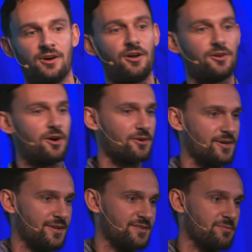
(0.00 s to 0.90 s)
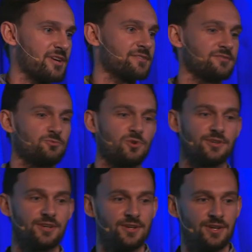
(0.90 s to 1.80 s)
on our end to make this
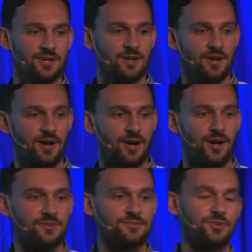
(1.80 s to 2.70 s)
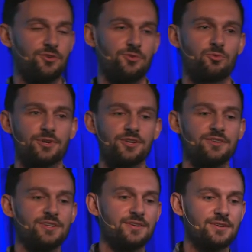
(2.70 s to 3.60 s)
work. So we're going to
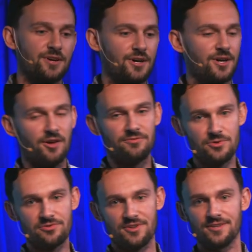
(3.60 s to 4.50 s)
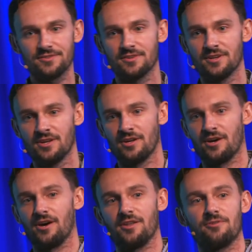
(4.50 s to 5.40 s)
need a few things.
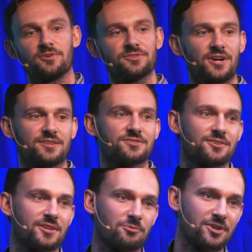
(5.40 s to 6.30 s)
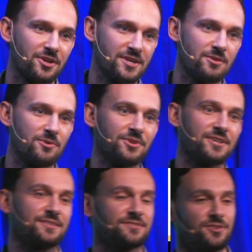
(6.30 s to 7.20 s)
The first construct that we're going to need
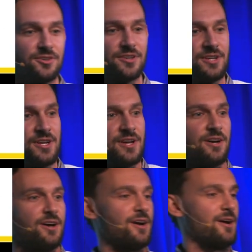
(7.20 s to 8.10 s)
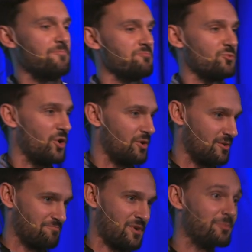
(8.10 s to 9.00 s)
really is called,
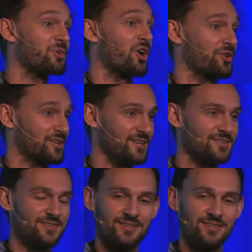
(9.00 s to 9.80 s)
I'm calling it